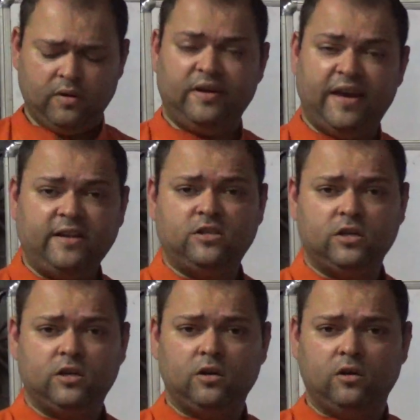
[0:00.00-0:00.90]
get
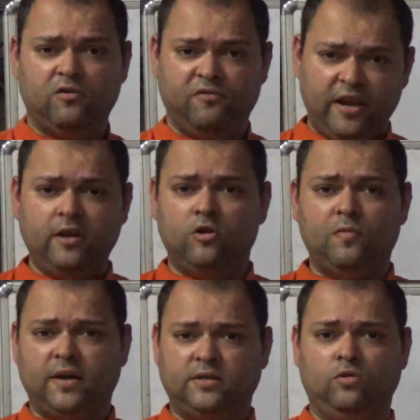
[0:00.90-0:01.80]
very good
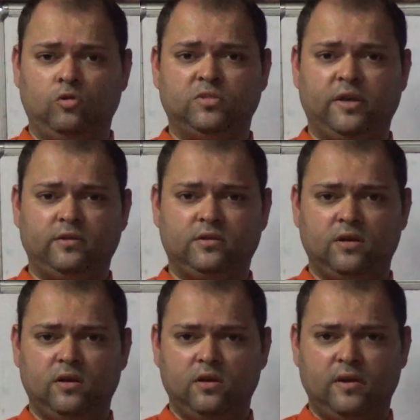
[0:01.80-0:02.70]
marks in home science.
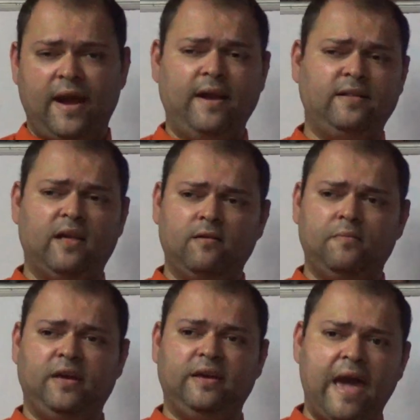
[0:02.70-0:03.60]
And there will
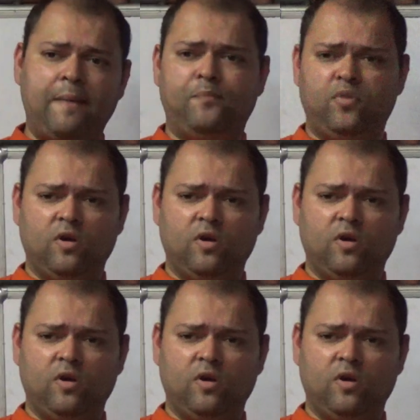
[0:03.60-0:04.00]
be gap.